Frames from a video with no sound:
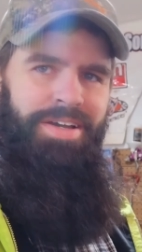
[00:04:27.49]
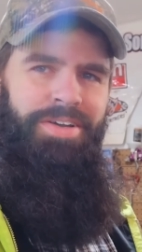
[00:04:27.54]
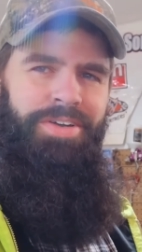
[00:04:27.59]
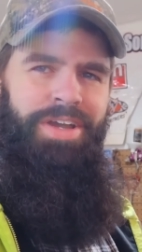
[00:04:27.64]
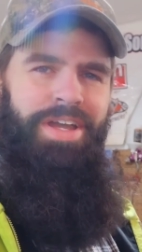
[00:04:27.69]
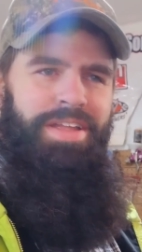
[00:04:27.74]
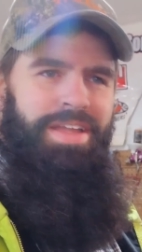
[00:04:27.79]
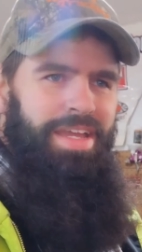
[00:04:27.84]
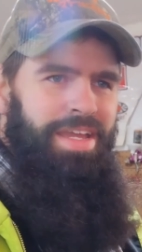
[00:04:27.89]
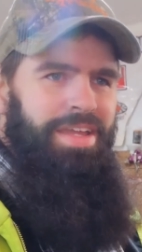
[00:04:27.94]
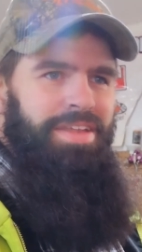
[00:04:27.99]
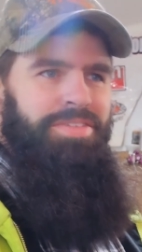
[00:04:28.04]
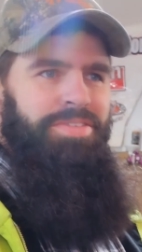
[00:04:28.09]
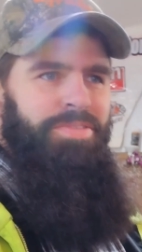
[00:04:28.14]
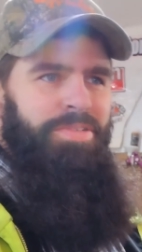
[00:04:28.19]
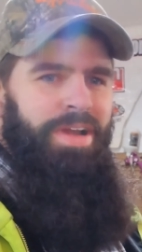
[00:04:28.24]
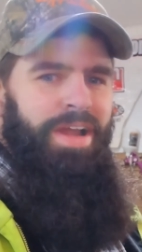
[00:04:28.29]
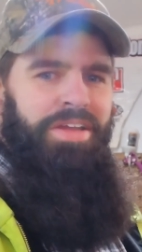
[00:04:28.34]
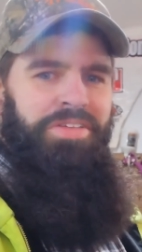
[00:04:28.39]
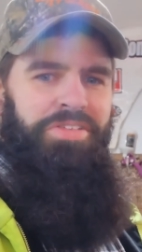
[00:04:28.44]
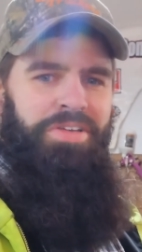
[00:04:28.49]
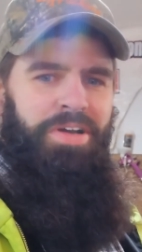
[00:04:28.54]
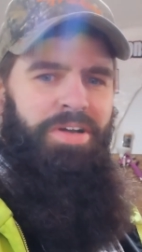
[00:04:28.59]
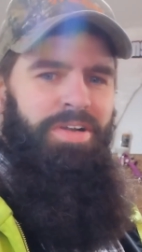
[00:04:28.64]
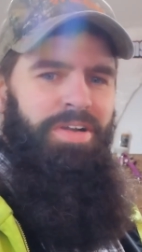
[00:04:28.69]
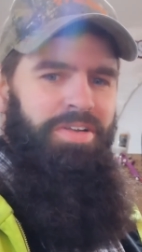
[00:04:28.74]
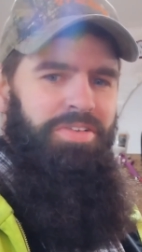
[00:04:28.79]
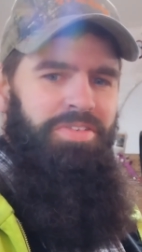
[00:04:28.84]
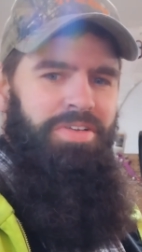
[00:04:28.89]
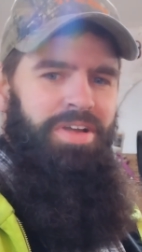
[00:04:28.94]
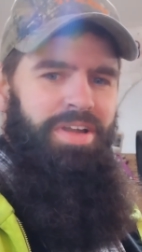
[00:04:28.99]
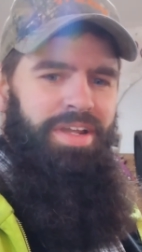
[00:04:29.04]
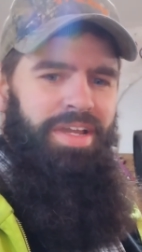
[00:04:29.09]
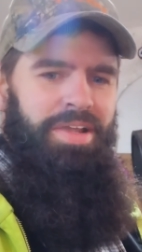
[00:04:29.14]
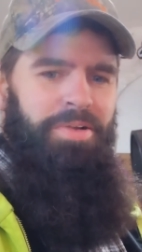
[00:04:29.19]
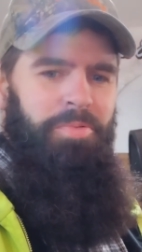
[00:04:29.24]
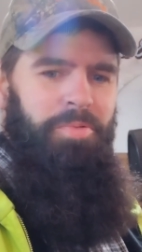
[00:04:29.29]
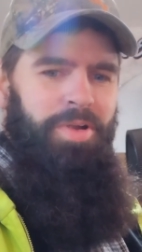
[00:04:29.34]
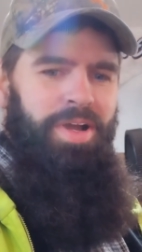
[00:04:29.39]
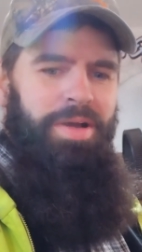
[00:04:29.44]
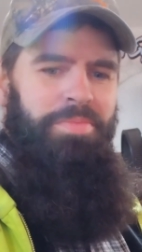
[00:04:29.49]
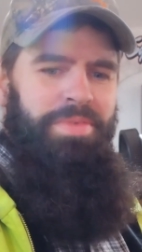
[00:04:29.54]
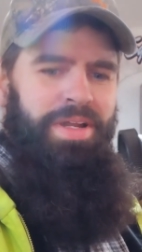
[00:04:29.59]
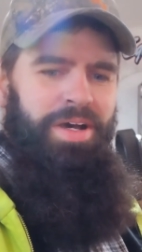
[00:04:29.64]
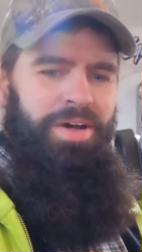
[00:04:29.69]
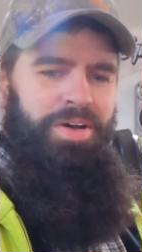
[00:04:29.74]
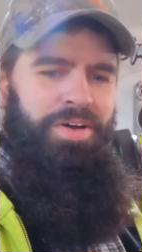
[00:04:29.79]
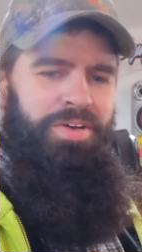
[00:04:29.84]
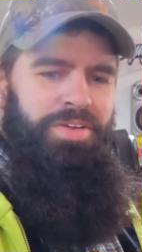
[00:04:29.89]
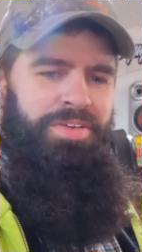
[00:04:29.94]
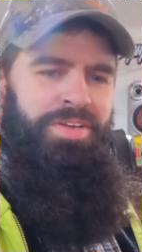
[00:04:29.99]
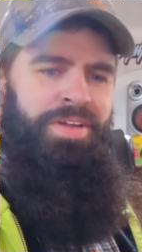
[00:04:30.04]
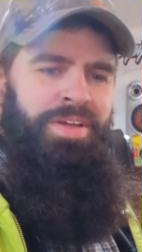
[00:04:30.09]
it is a race car. It's going to get rubbed on.